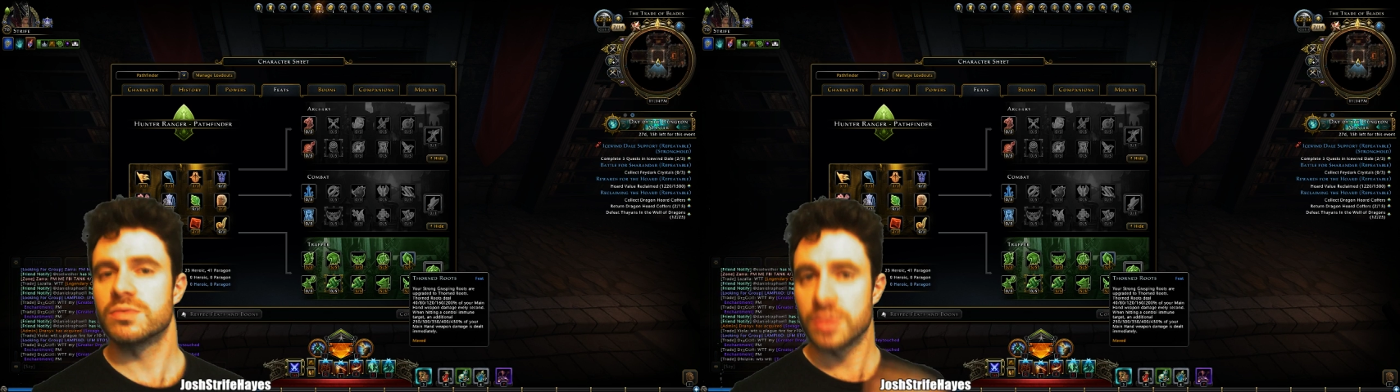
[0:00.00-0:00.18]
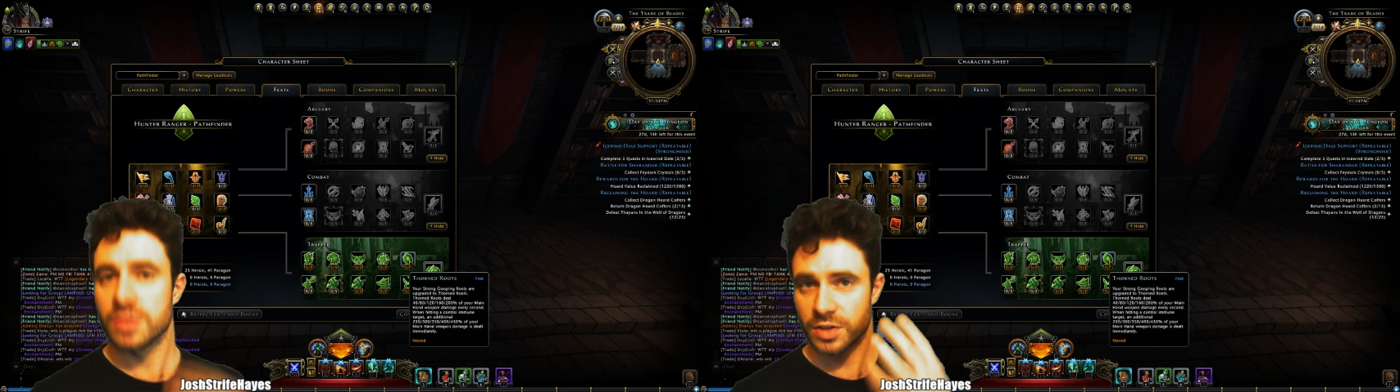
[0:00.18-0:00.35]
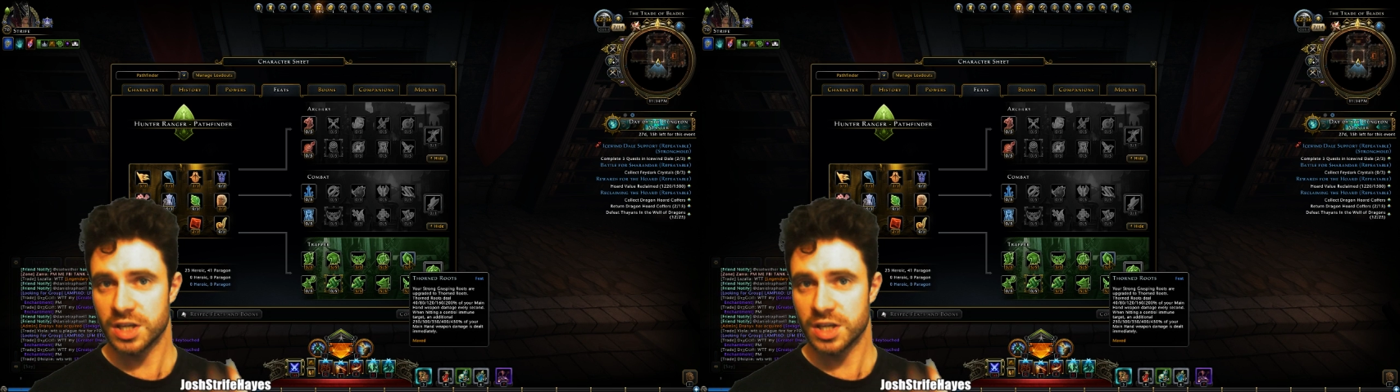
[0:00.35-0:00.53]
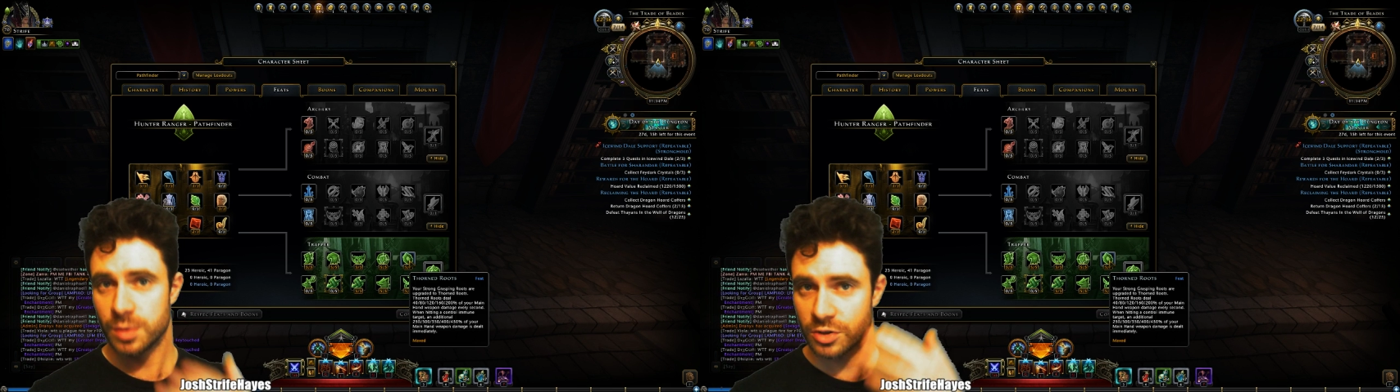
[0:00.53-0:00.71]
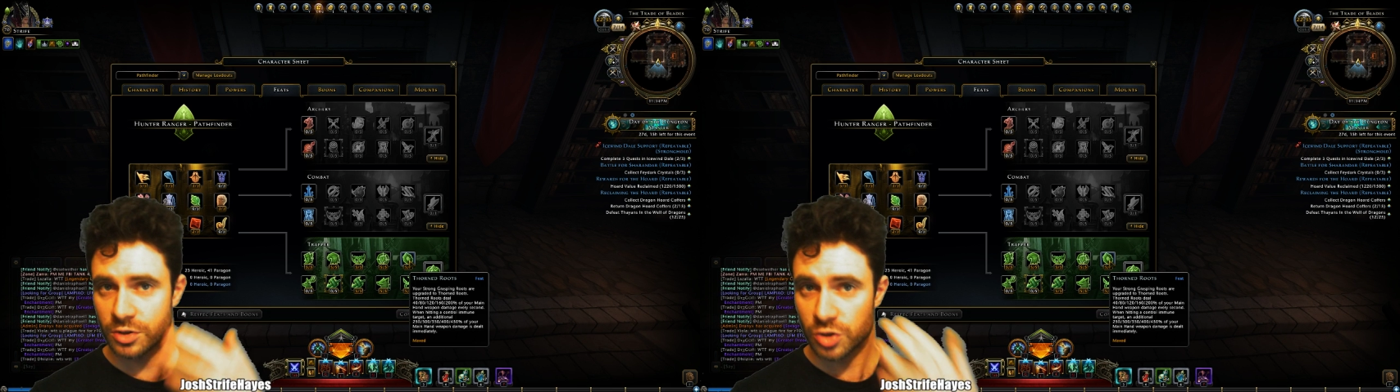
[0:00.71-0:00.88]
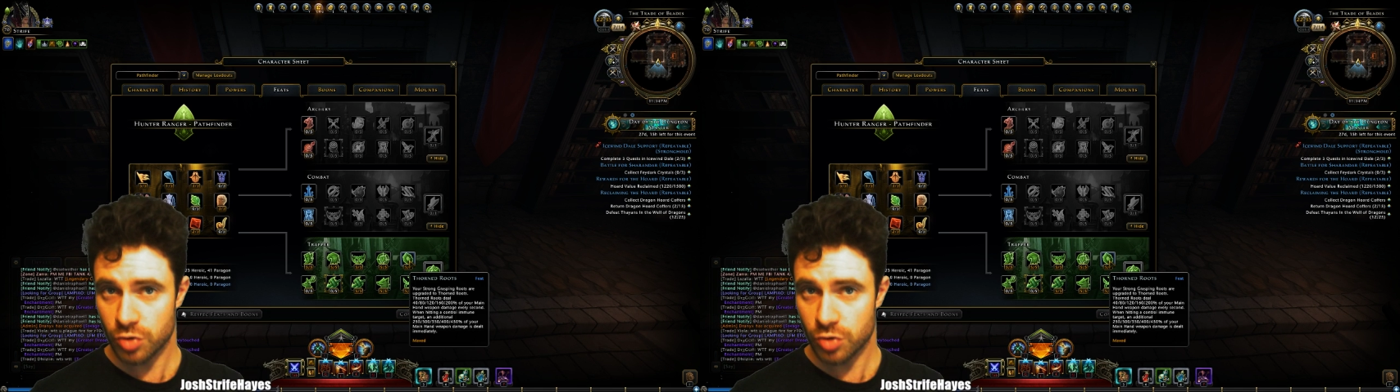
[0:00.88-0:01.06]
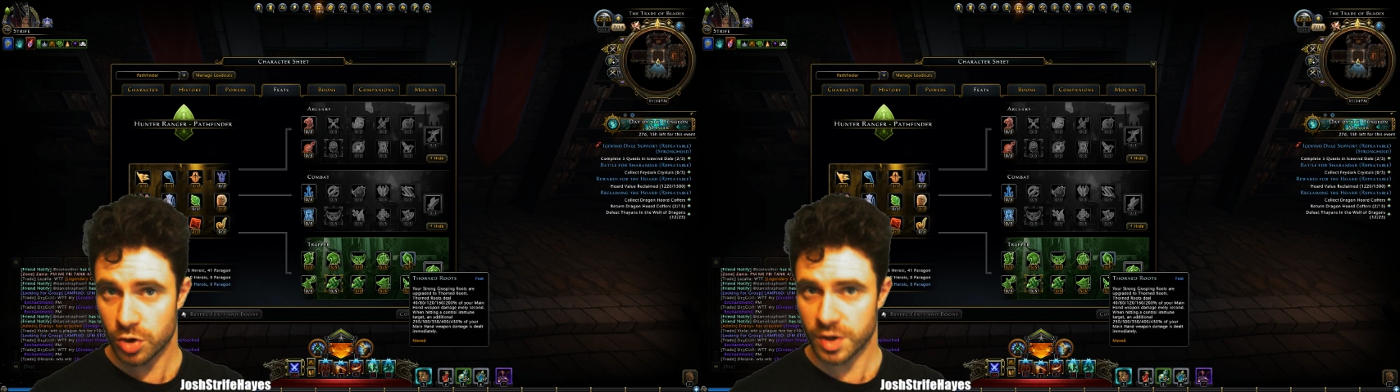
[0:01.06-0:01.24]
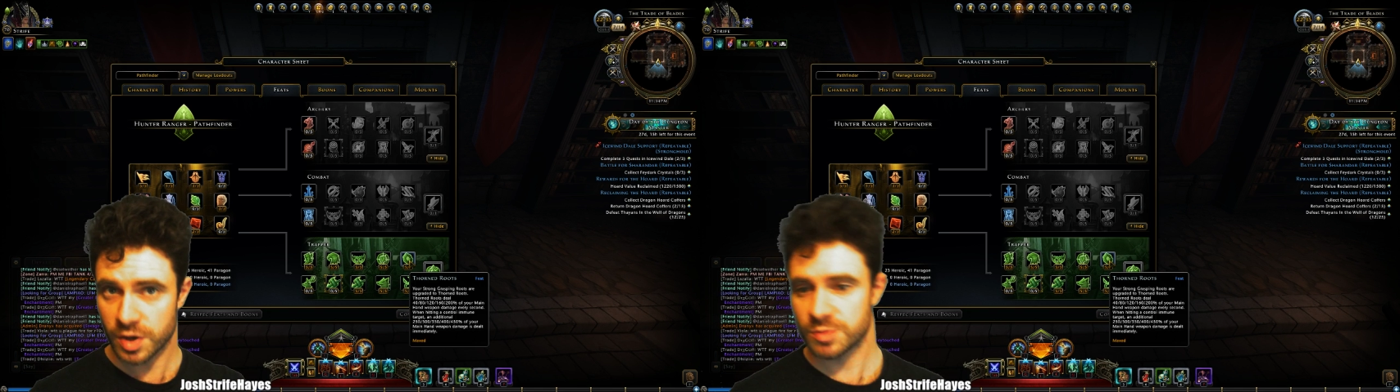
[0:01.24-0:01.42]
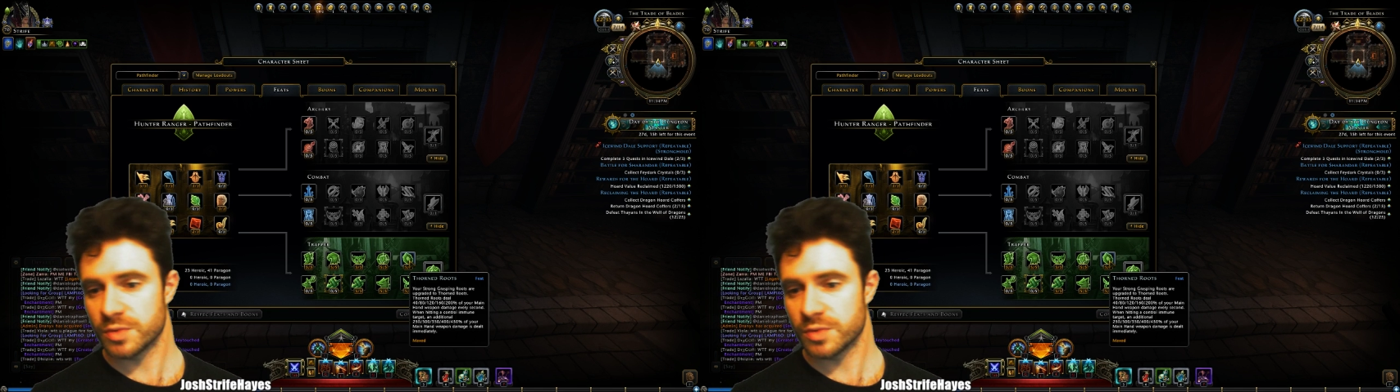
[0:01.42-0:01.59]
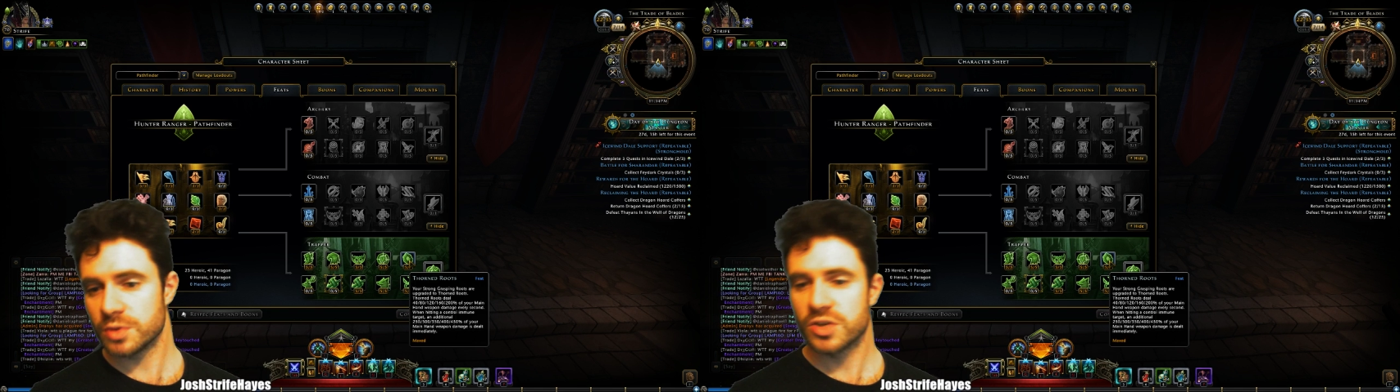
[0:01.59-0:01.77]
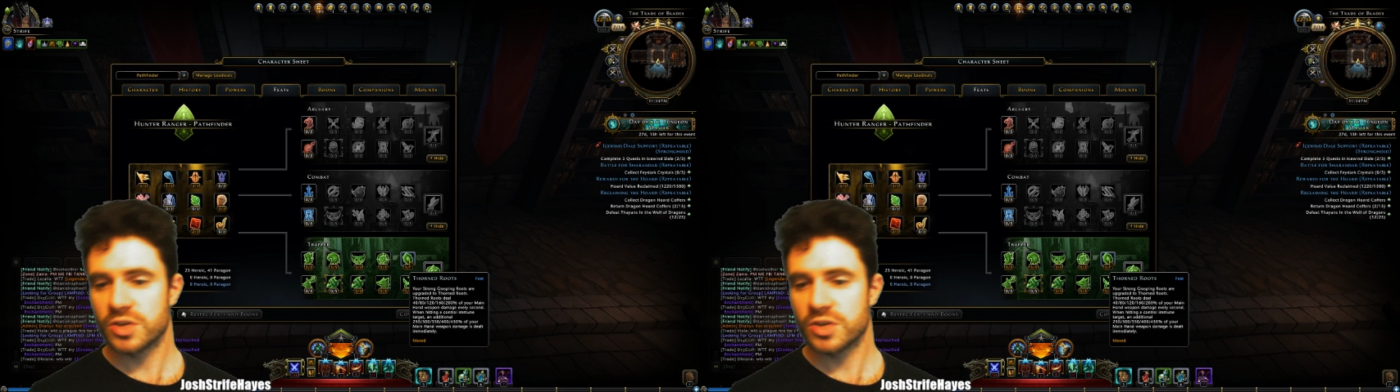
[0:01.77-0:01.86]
the keywords strong grasping roots,